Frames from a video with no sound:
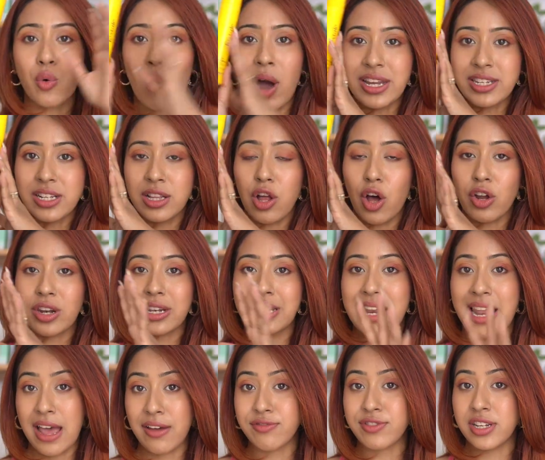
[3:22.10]
quite a lot
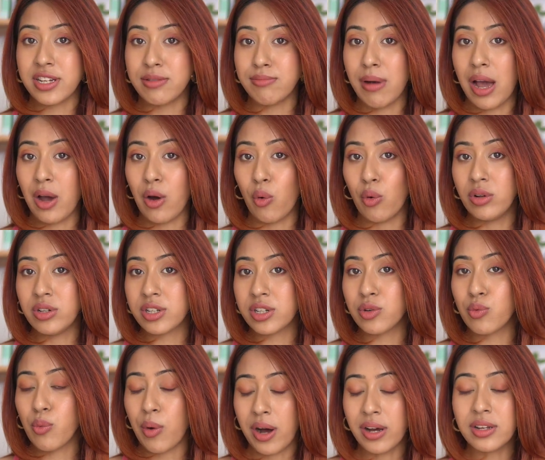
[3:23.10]
left in my
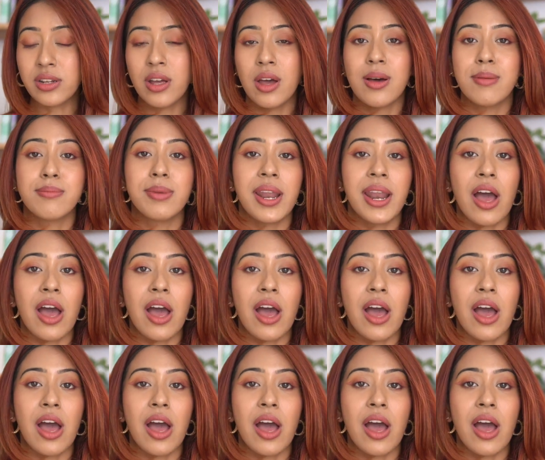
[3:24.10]
older one, but